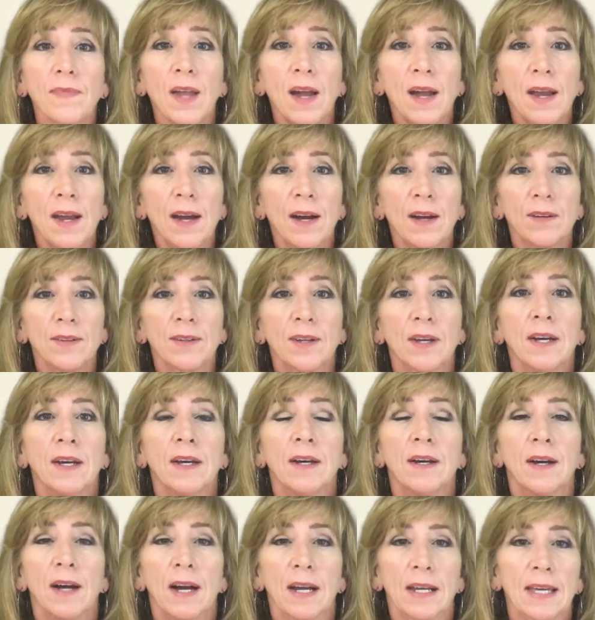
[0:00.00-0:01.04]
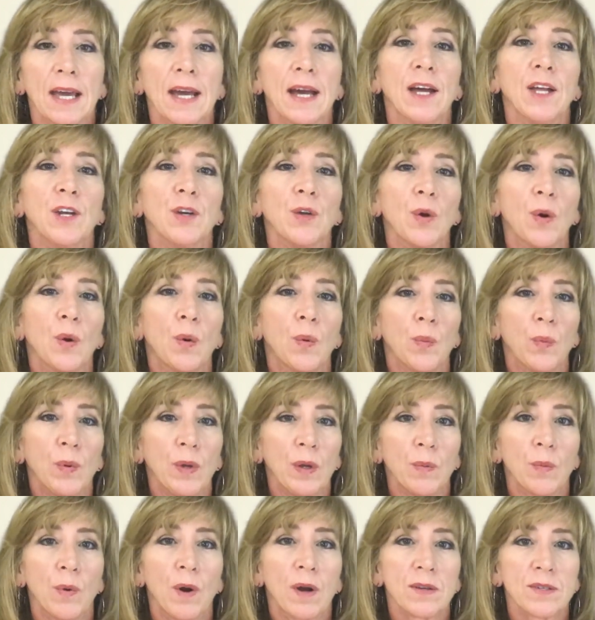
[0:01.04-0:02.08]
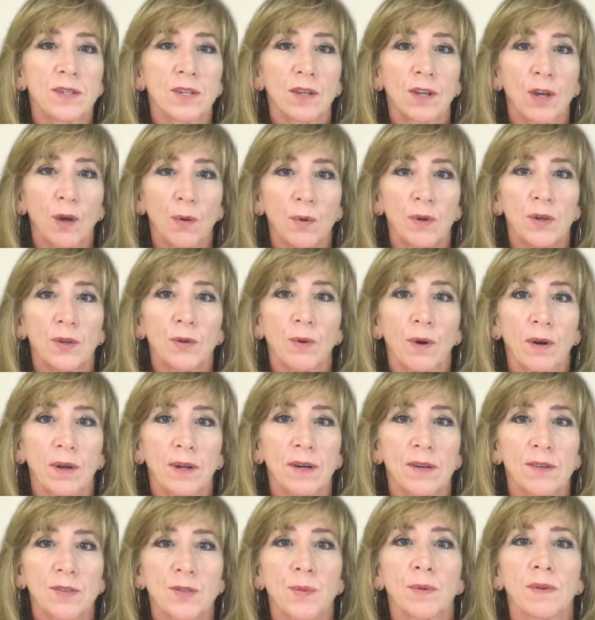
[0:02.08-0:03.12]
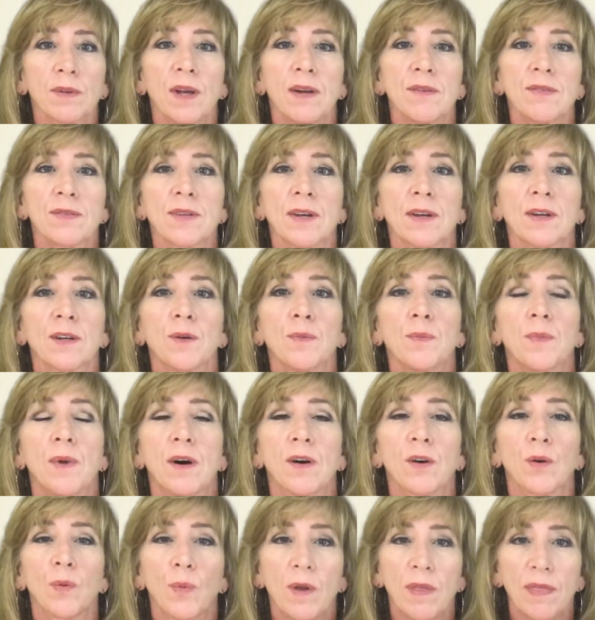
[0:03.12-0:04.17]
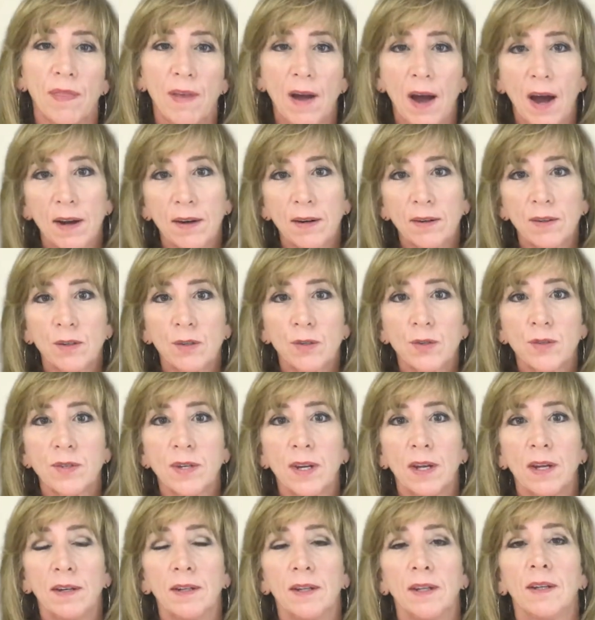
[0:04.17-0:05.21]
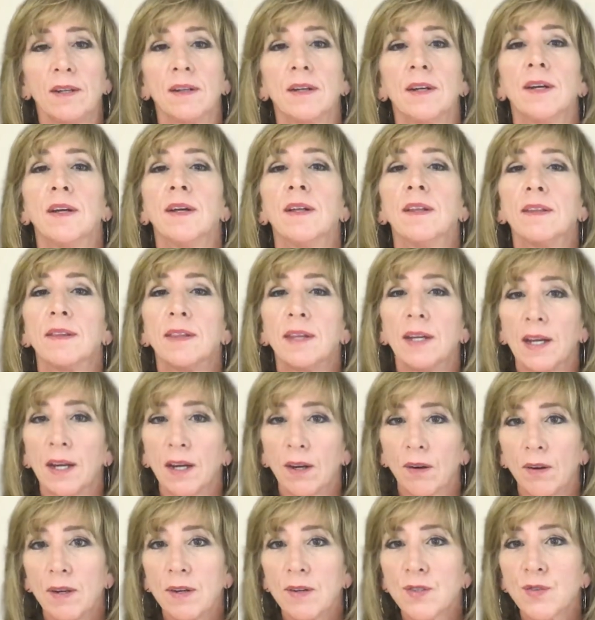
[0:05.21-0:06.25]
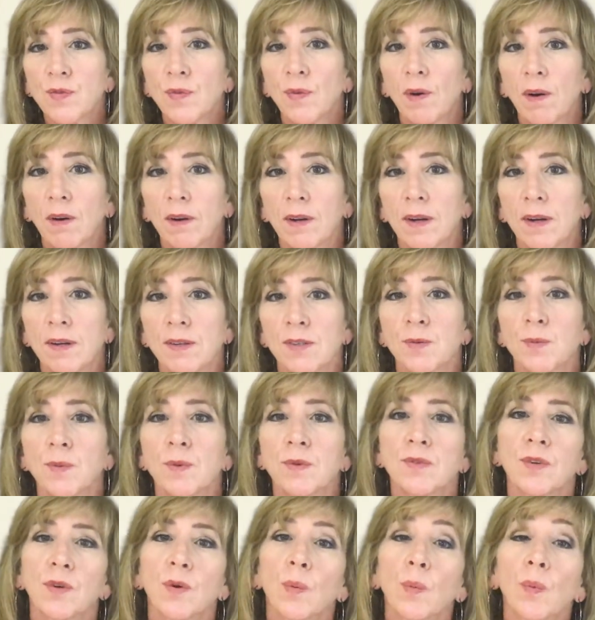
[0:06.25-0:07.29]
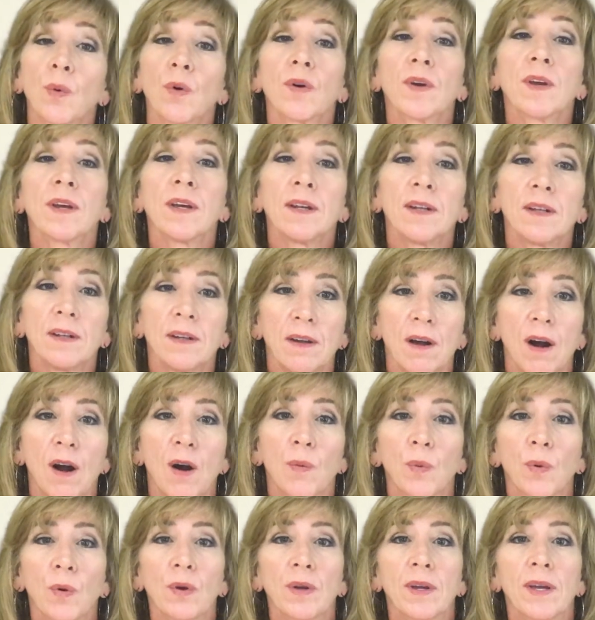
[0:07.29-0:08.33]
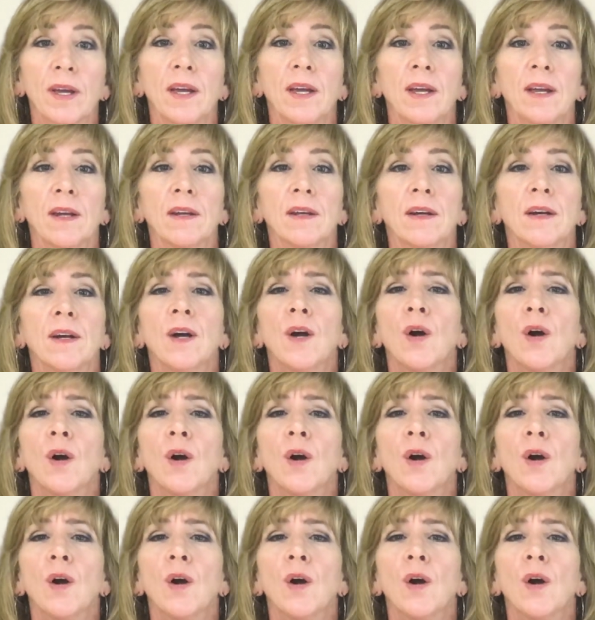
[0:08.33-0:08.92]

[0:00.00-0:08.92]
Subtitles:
And again, we want to go into our customer lifecycle model with that understanding, the areas for our customers that are working and not working.